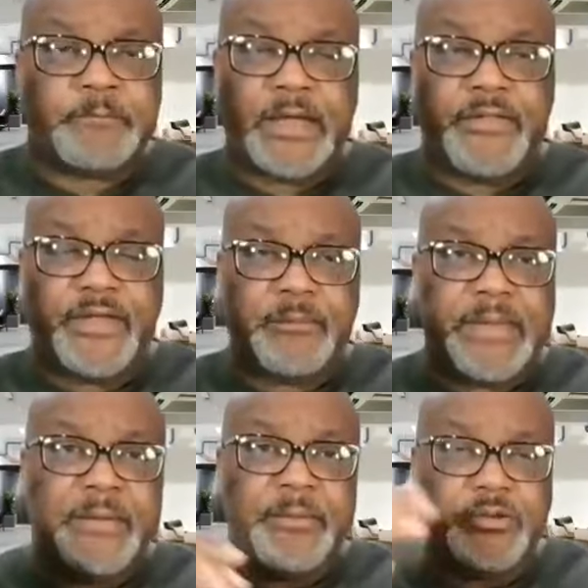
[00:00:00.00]
and then
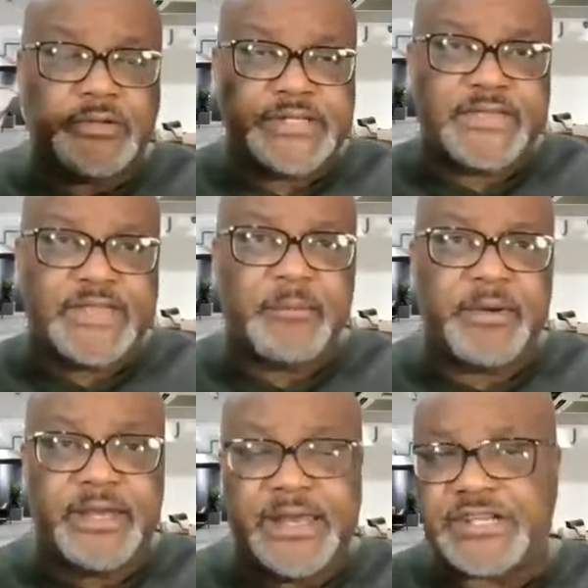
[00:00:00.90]
maybe you could take that
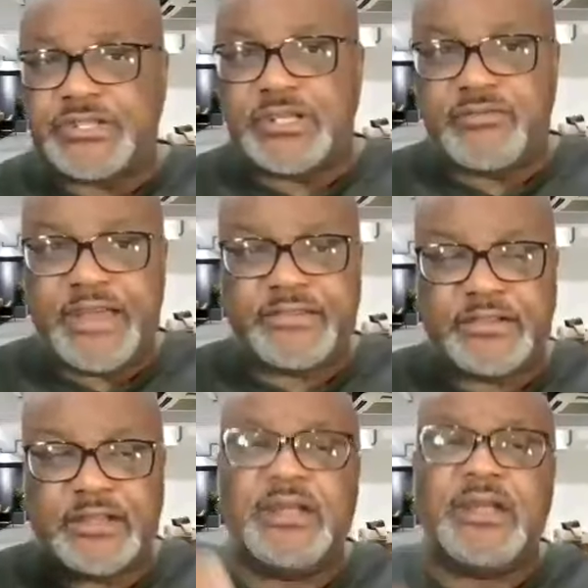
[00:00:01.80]
money and actually invest
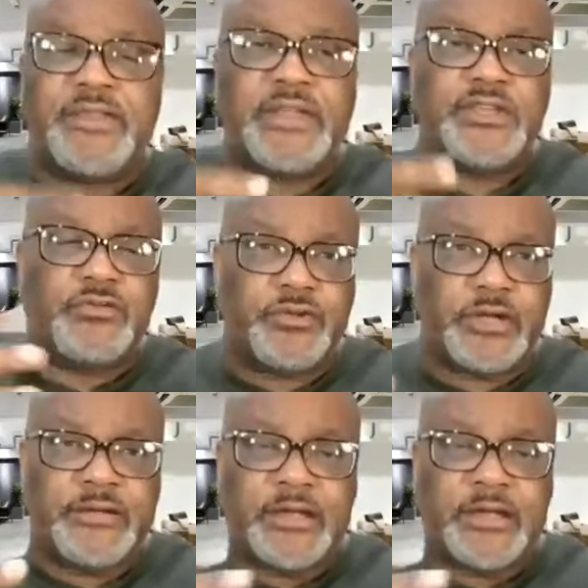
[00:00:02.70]
it then you've uh,